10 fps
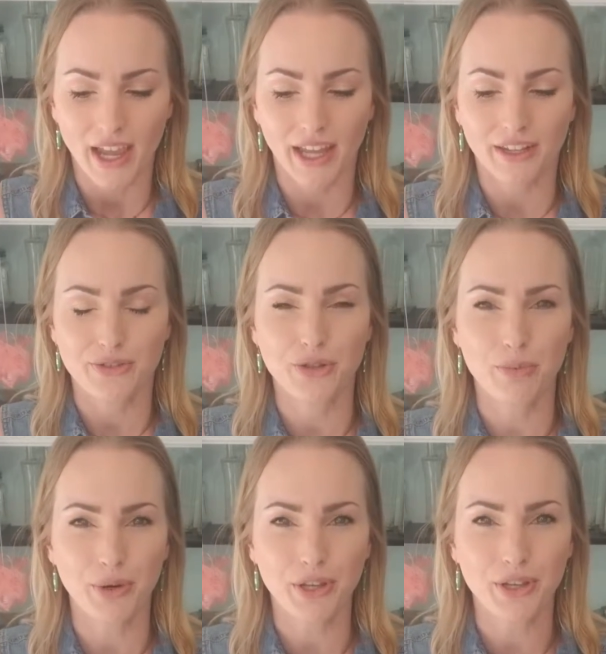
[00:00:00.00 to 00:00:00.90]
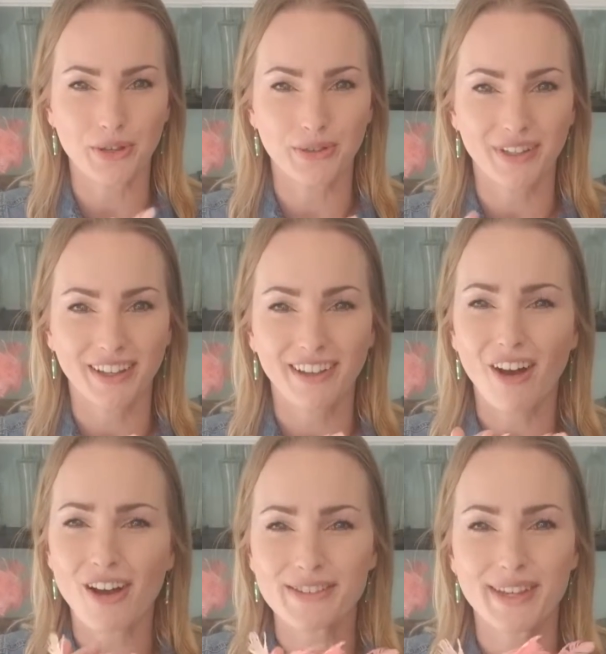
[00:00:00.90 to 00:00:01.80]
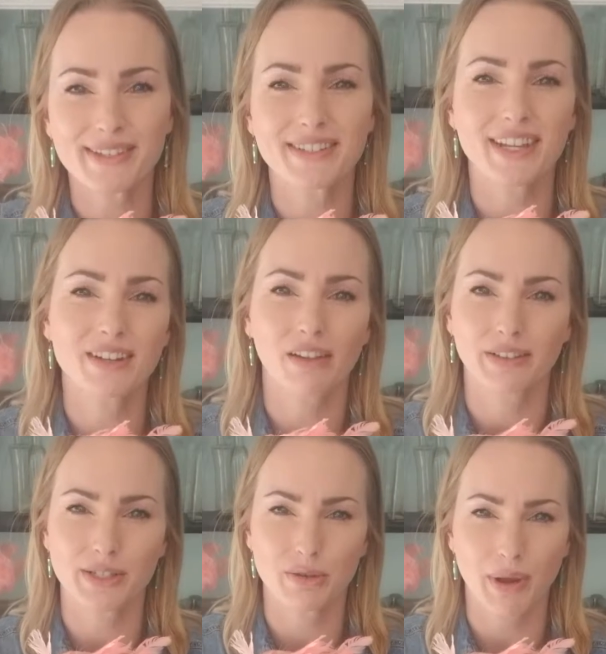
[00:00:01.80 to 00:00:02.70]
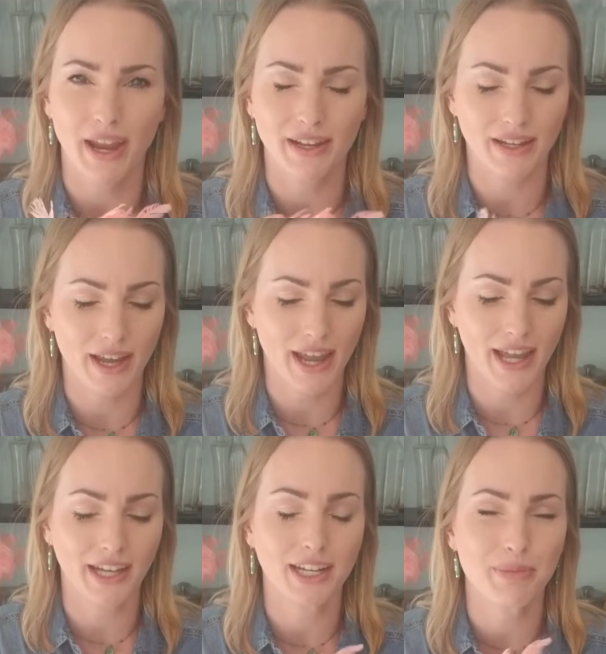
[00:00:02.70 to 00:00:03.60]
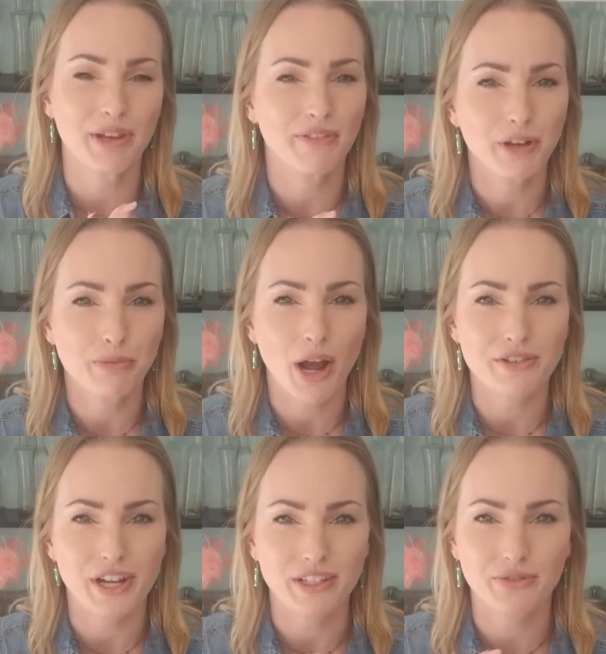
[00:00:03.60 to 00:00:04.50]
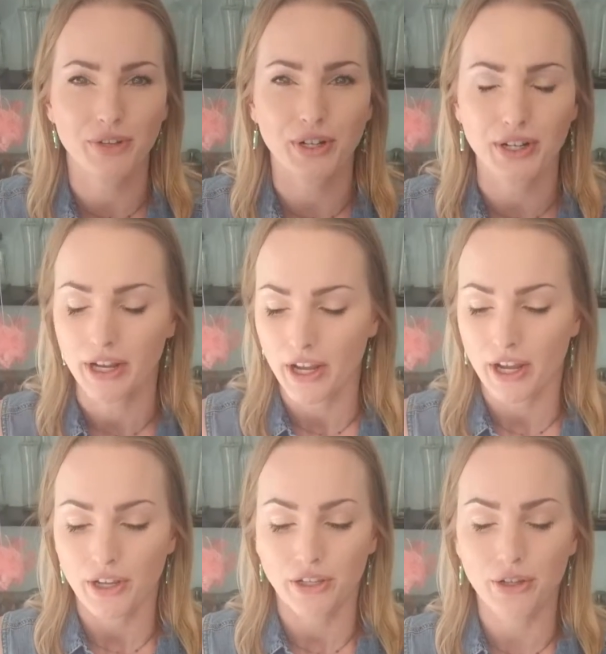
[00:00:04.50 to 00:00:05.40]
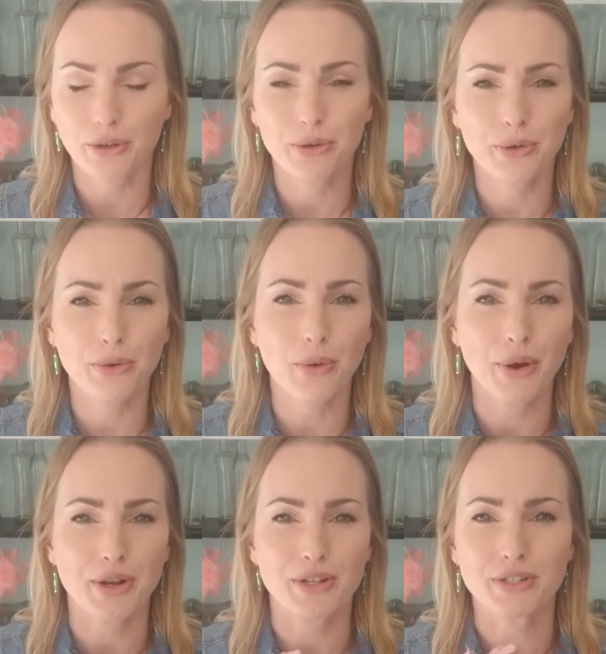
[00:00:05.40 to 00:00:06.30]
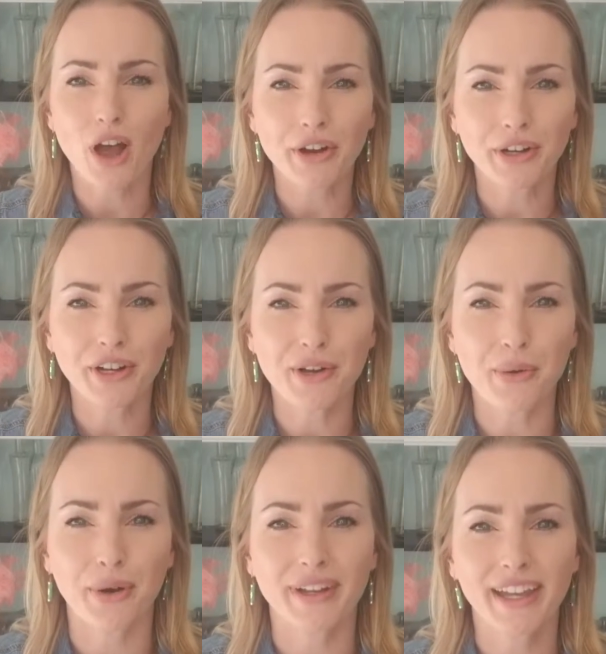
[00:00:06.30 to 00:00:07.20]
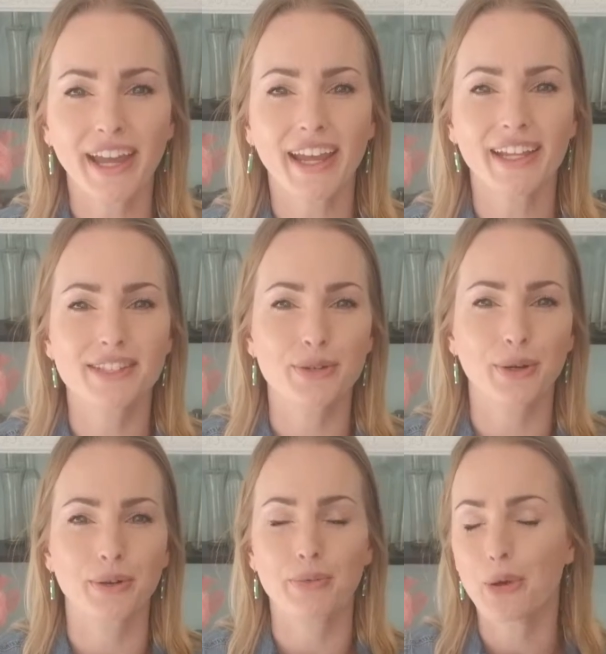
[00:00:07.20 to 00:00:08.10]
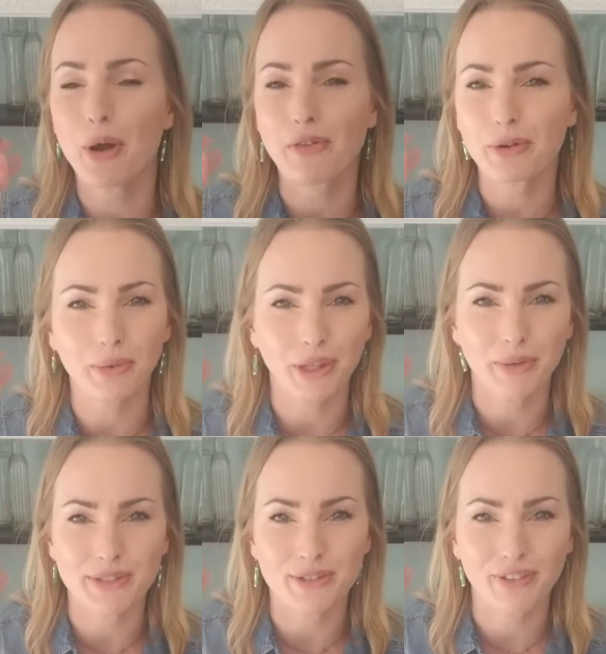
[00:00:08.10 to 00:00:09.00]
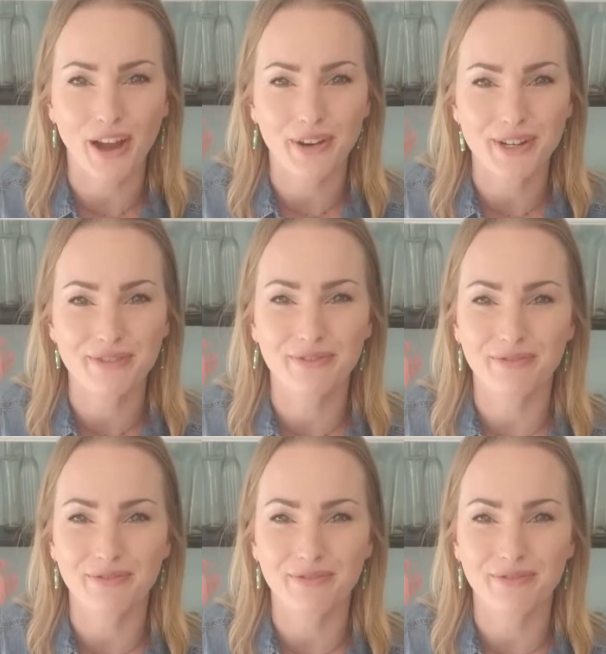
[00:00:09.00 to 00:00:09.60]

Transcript: It's super cute, costs less than $10 to make, and it could be a fun project for you or your daughter or kids or whoever really wants a flower